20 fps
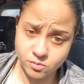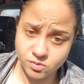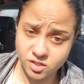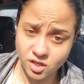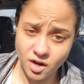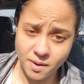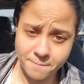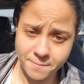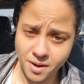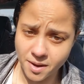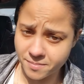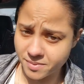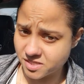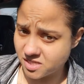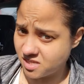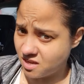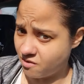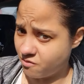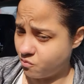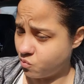I was going to buy
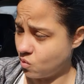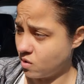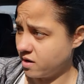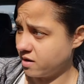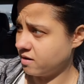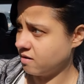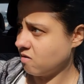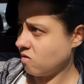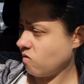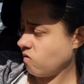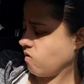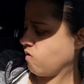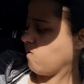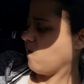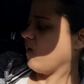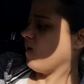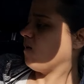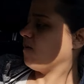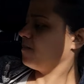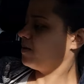myself one
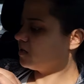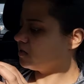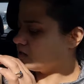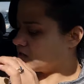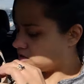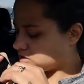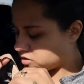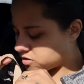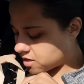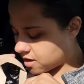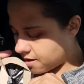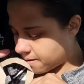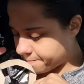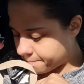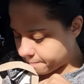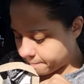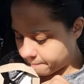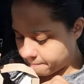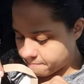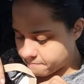because they
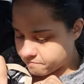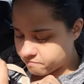are